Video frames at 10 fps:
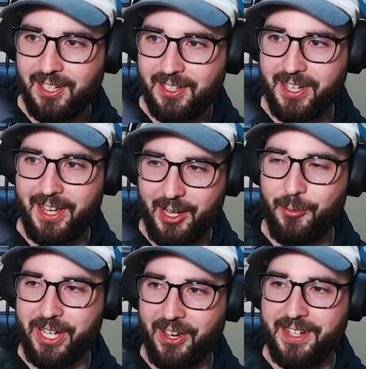And here we
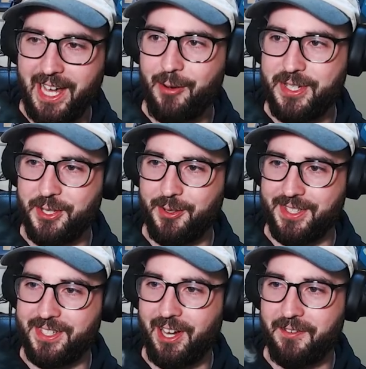go. Now he's doing
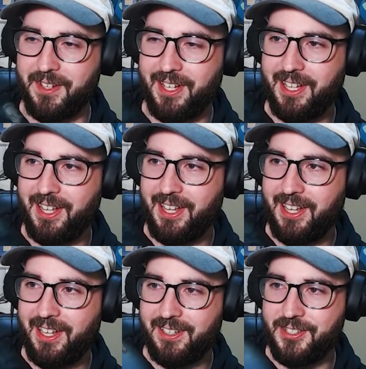stuff.
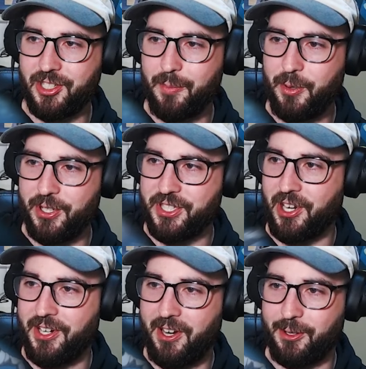Show me what you got,
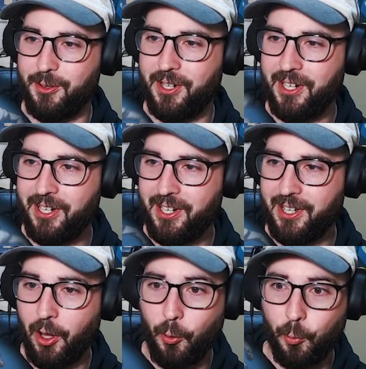Knuckle.
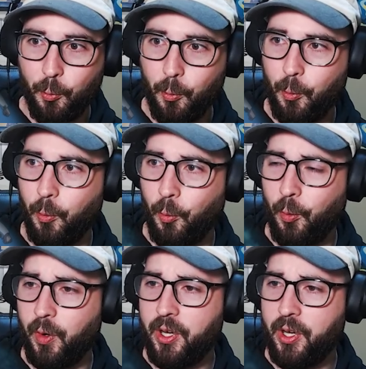Ooh.